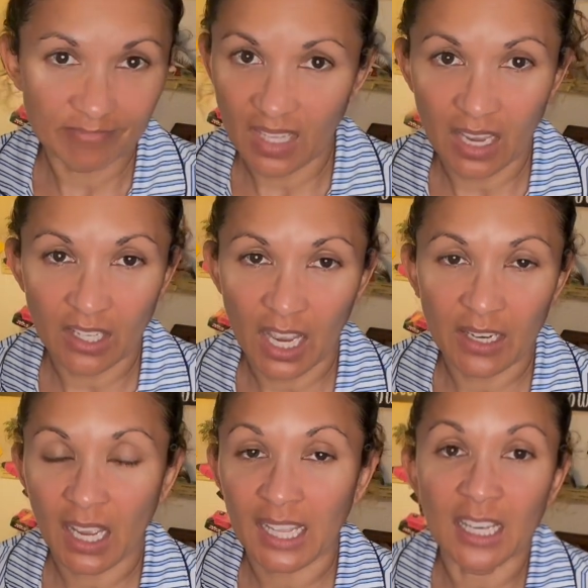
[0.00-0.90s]

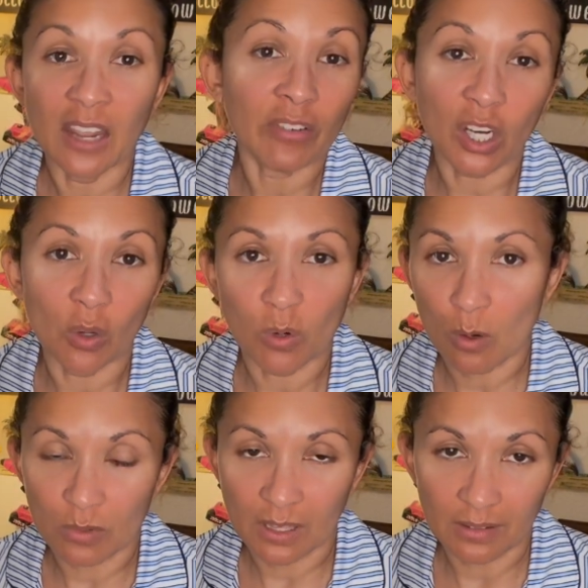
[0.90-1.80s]
I can never go wrong
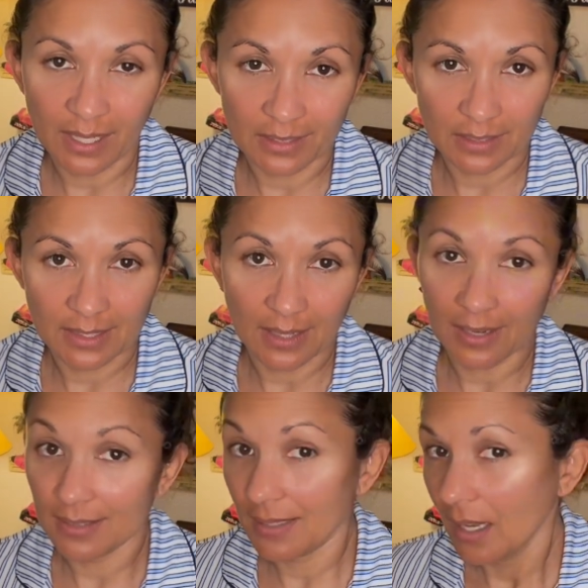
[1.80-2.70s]
with Galactic Skies.